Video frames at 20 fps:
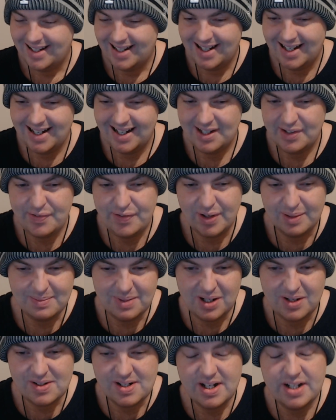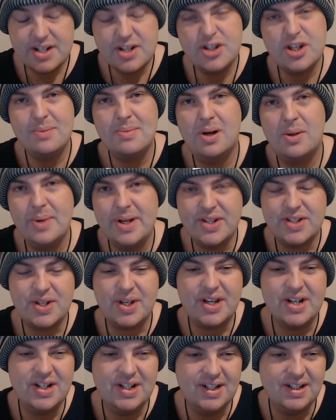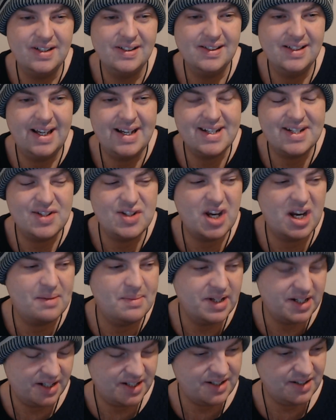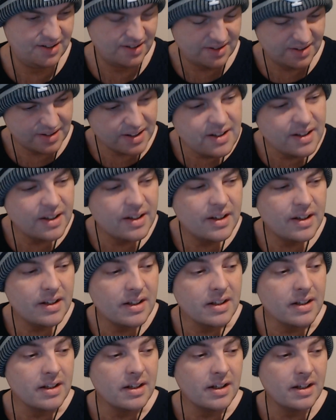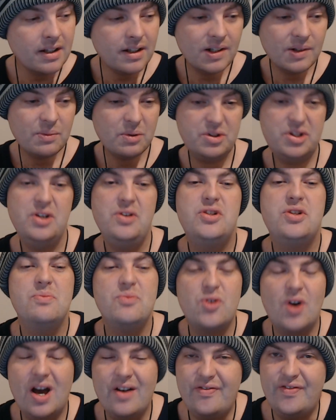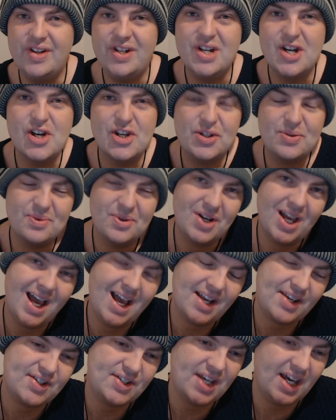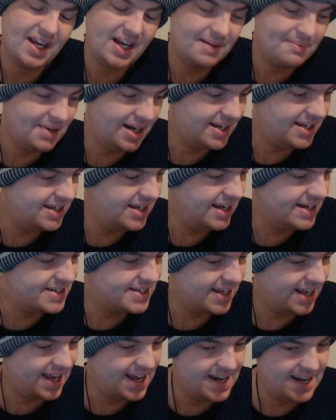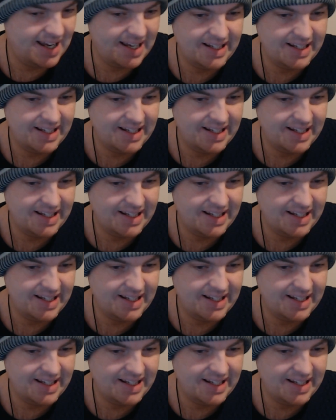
Football. Only 2 more weeks to go, ladies and gentlemen. And we'll do some draft videos and we'll get excited by kids again, eh?